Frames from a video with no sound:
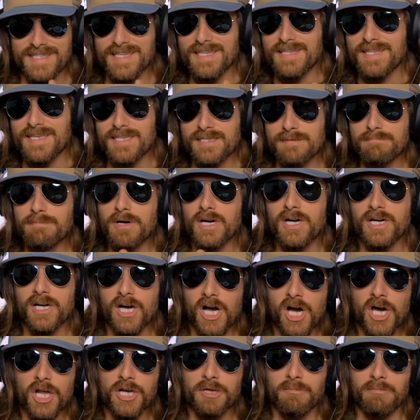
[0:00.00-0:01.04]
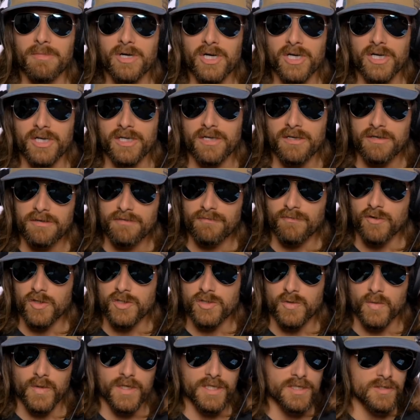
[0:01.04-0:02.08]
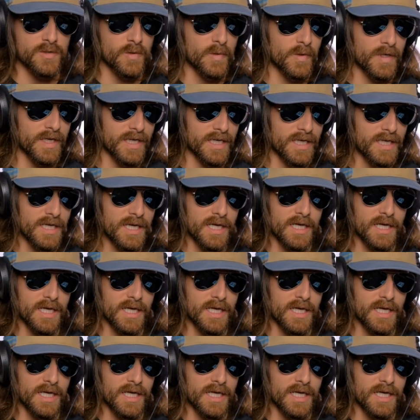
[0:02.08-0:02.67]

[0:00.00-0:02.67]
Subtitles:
see this mug on a mug for 2020.